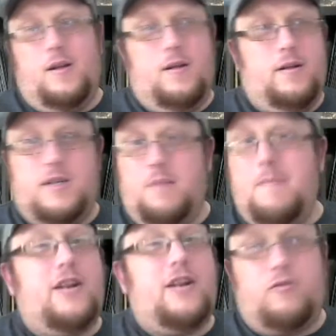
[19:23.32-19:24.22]
to
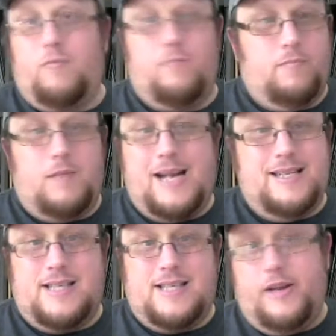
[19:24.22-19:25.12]
match from
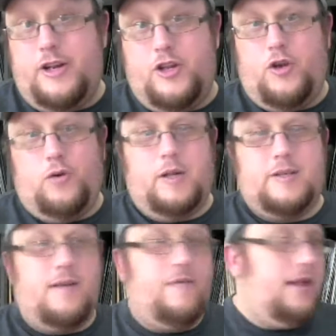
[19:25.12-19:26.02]
1972 and
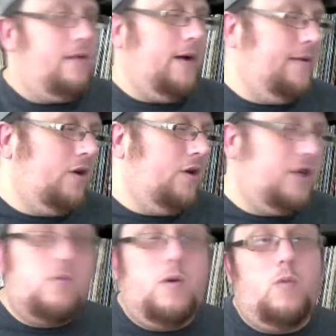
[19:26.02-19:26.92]
73. So it
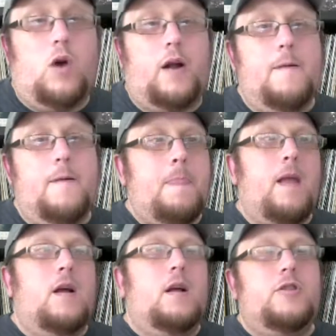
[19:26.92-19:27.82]
just wouldn't work.
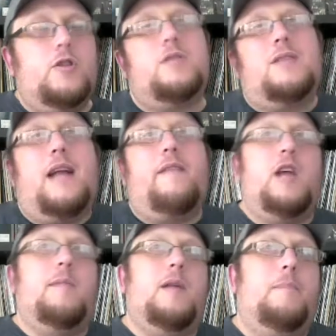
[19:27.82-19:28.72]
So there's a lot of
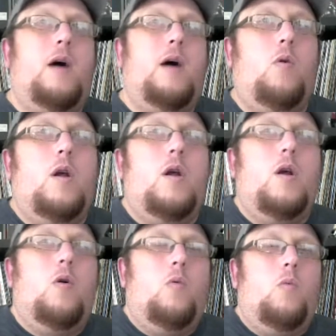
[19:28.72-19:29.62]
argument about
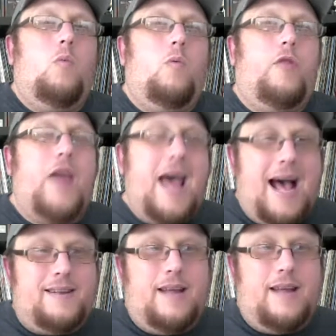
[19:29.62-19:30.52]

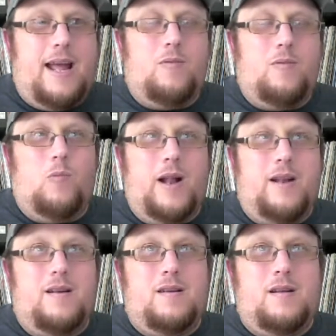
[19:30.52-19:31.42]
that. And
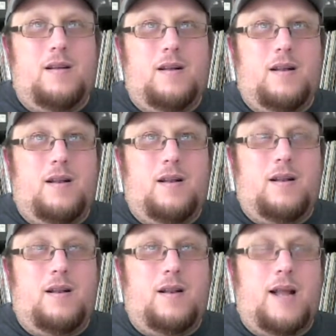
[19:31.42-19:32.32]
when,
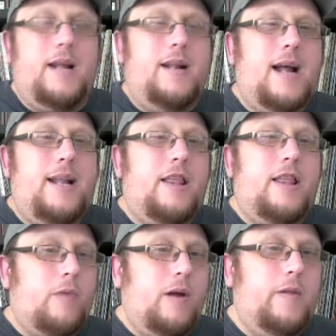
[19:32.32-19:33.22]
in
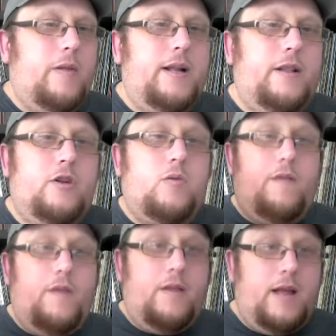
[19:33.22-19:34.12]
93, when they did their
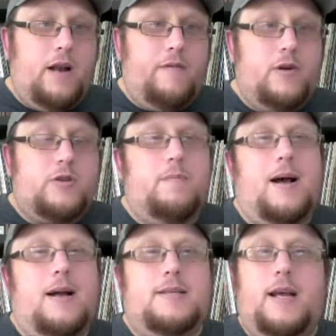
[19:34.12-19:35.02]
25th anniversary
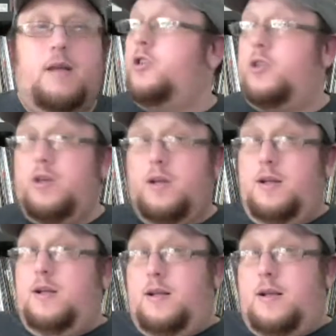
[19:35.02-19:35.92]
box set, which
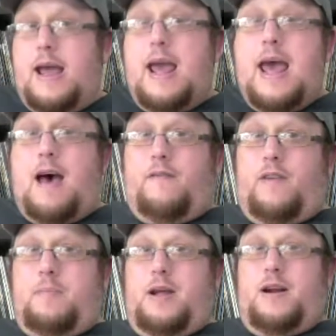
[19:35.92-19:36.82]
I have
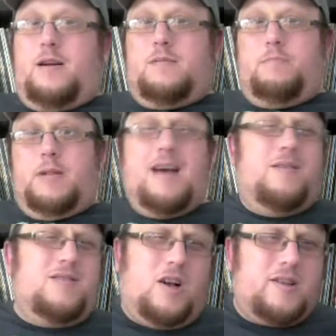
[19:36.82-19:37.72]
up here, but that
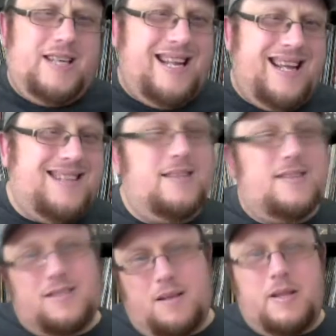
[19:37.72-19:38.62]
was all CDs.
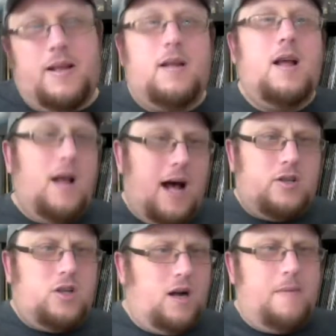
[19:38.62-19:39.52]
It's something I'll
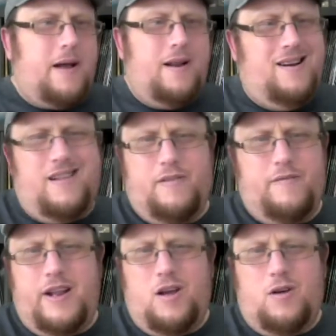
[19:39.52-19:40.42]
talk about it in another
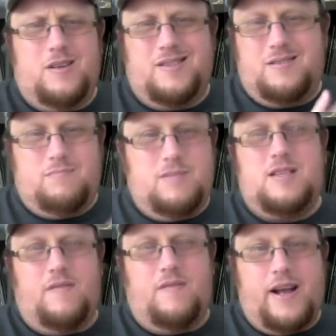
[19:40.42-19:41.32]
video, because this
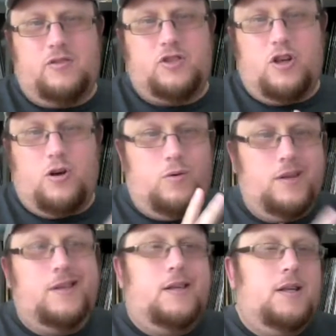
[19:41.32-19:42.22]
is a vinyl show.
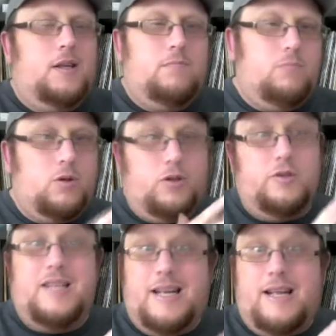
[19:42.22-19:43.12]
We'll do
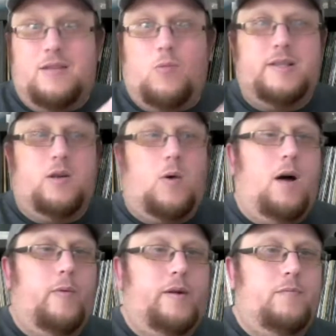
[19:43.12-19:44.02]
CDs once in a
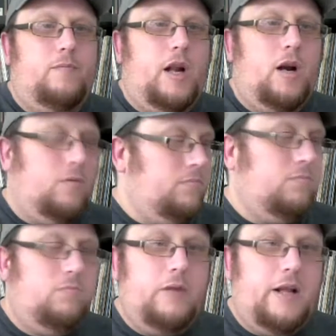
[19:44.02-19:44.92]
while. We, you know,
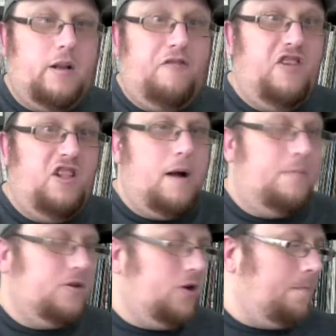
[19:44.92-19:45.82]
need a little filler
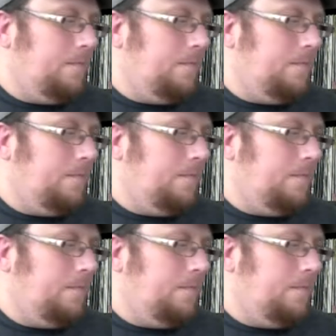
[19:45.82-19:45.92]
episode.